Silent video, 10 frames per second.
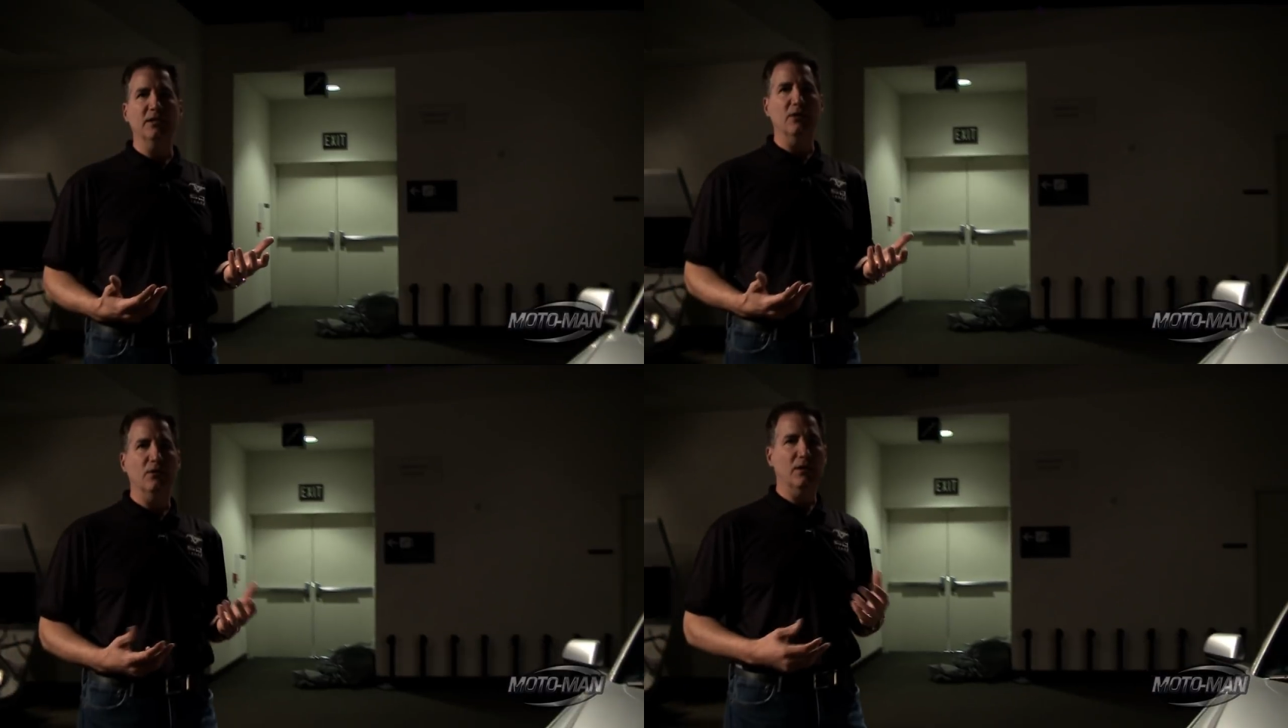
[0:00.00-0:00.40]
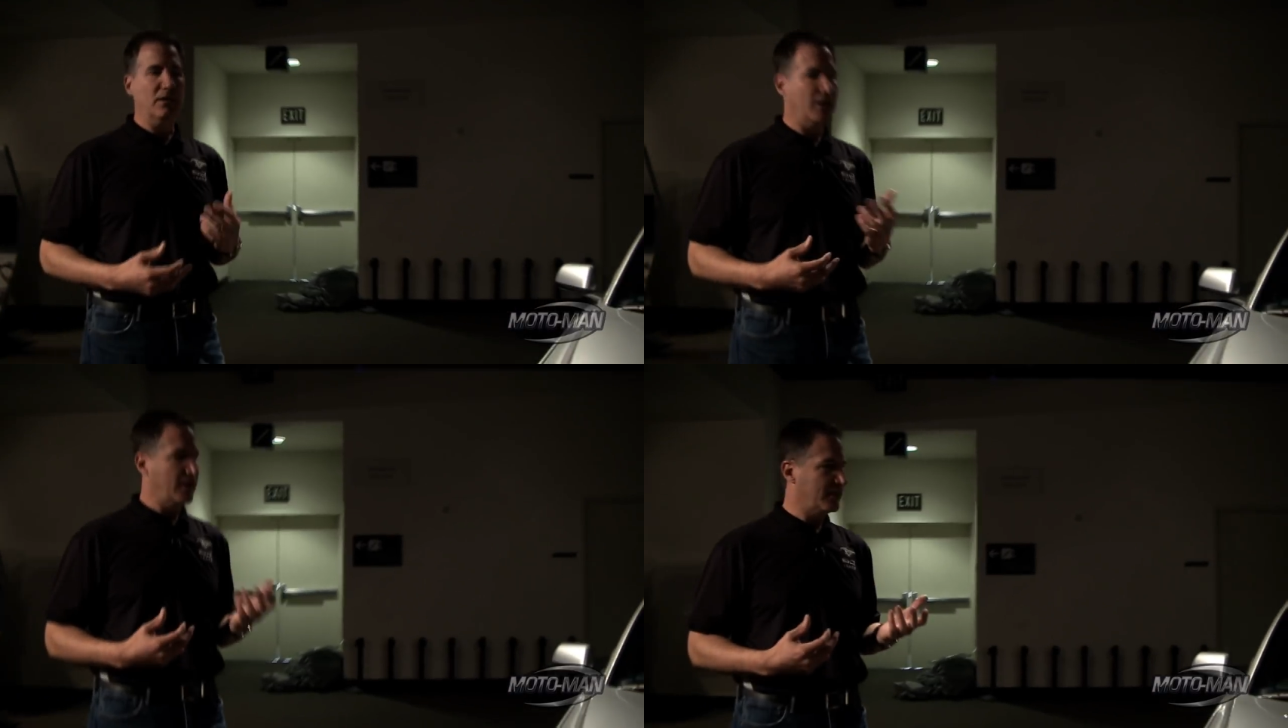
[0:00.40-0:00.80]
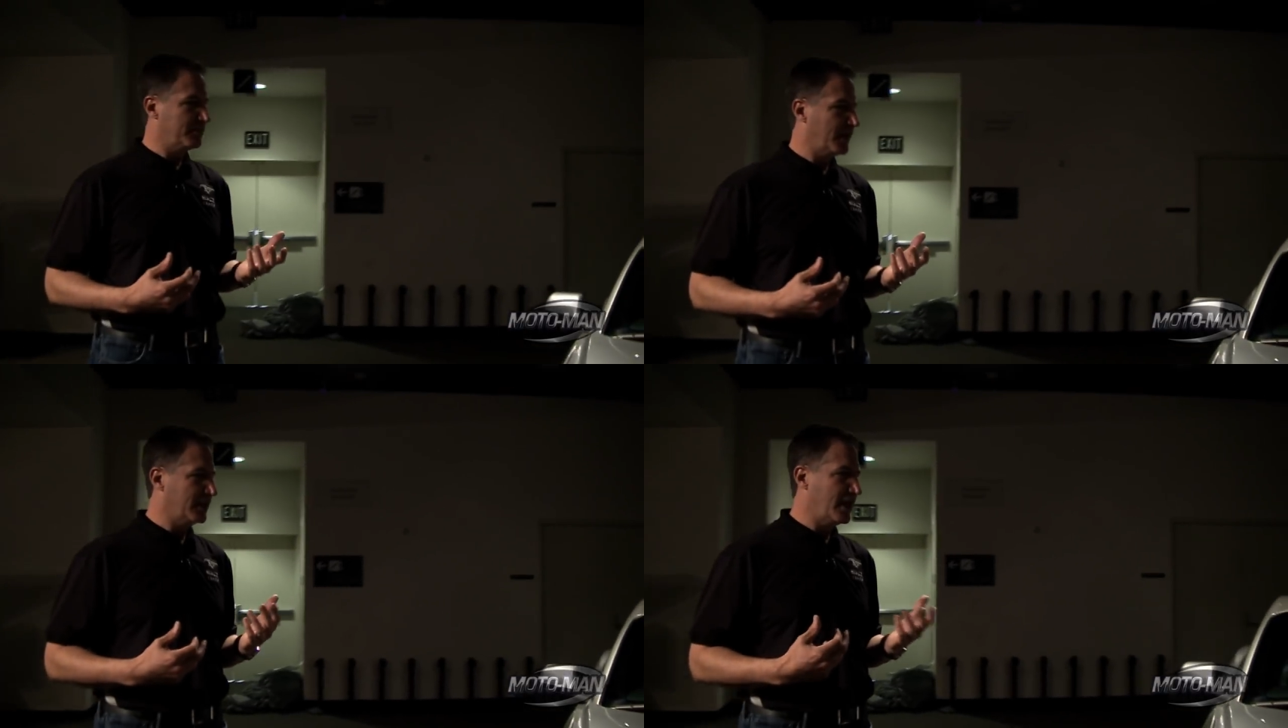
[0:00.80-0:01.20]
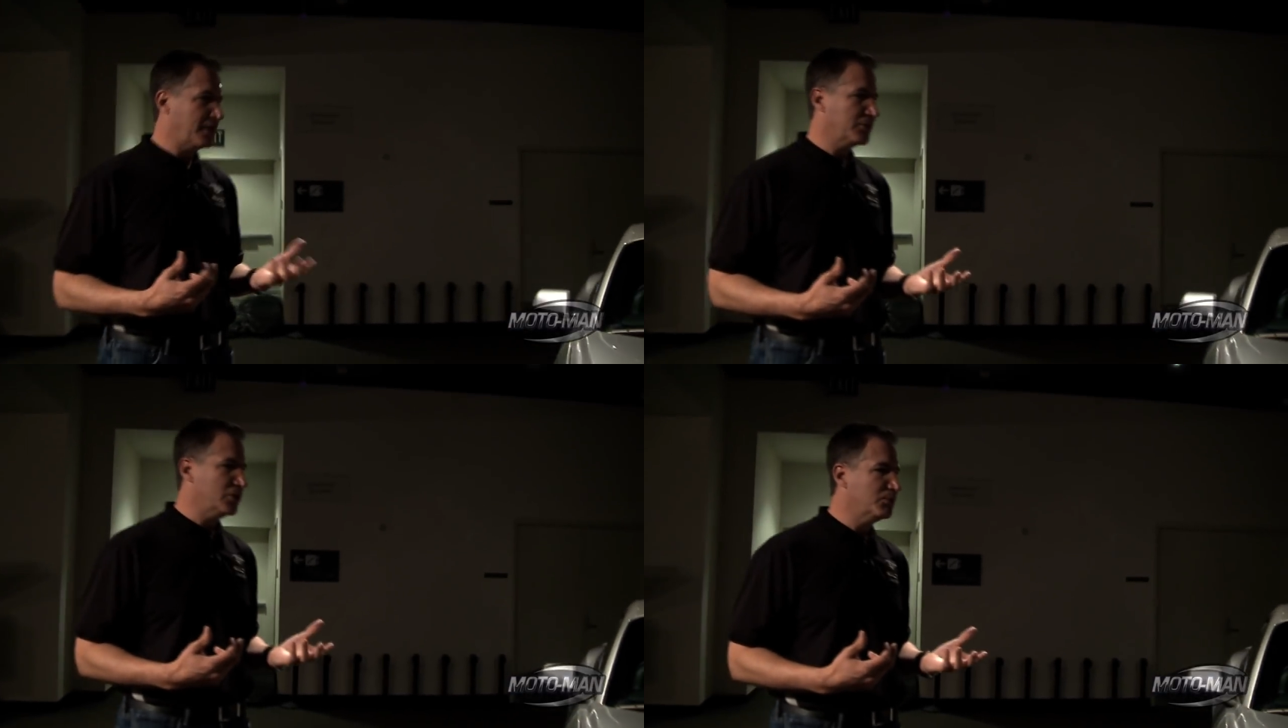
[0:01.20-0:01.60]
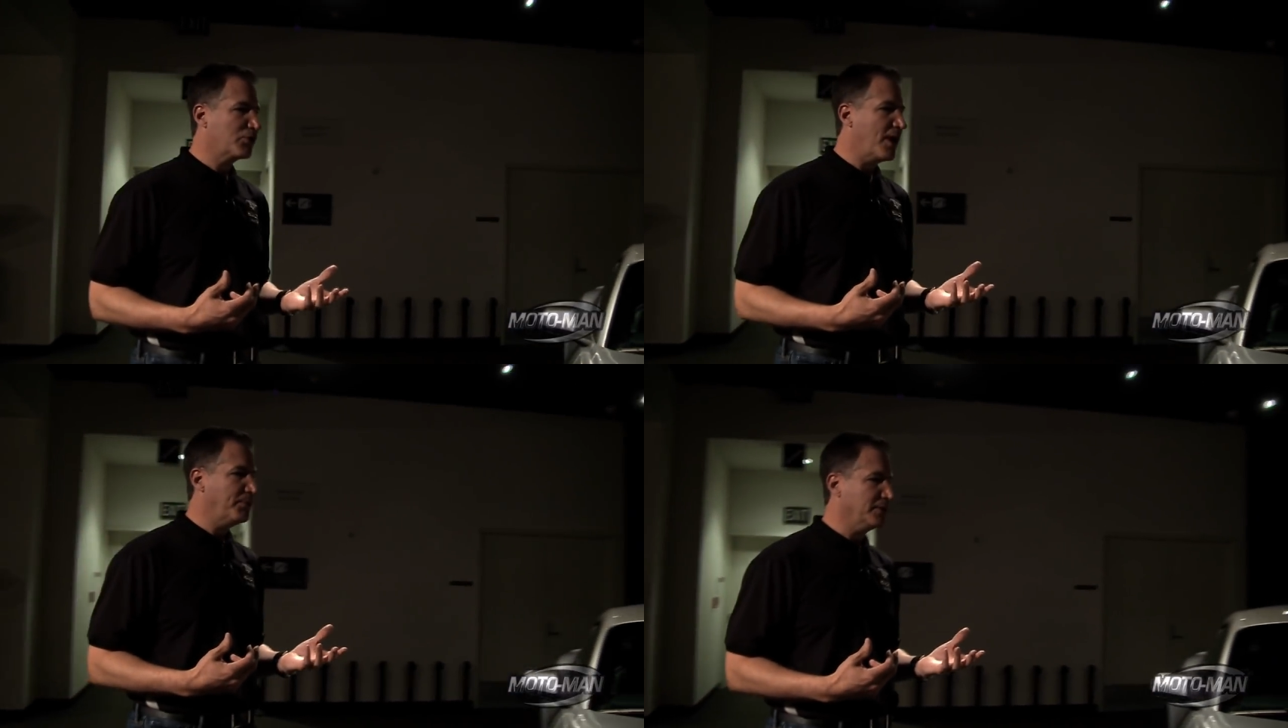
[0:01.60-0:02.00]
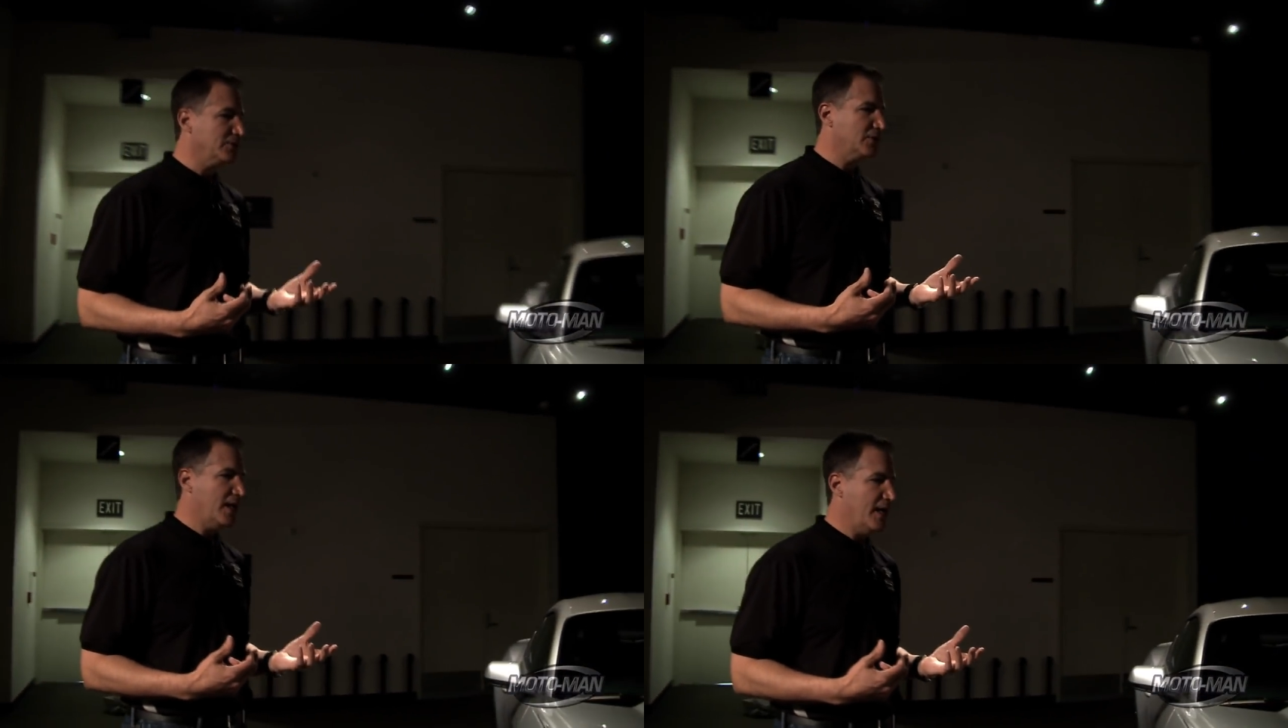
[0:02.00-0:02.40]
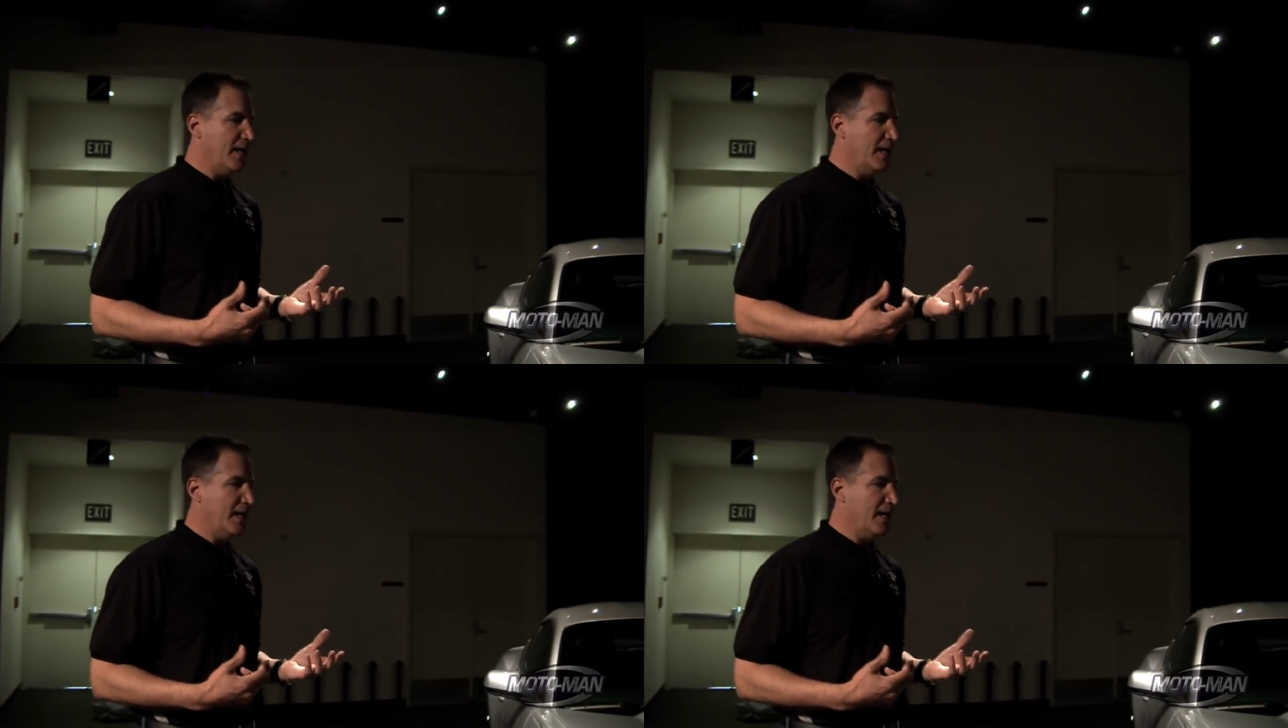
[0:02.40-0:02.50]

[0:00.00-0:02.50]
you know um, a lot of good properties.